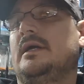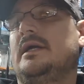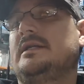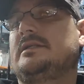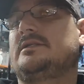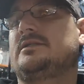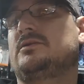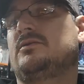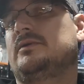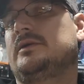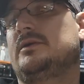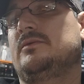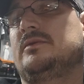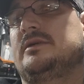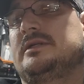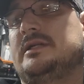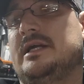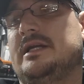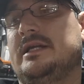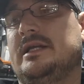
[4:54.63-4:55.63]
It's
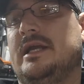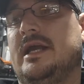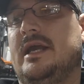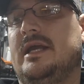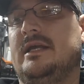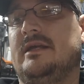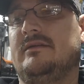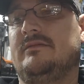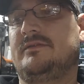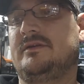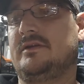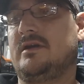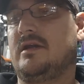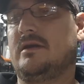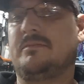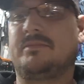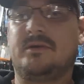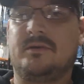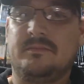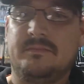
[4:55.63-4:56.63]
$21.98 if you're
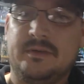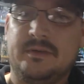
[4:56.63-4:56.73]
not a pro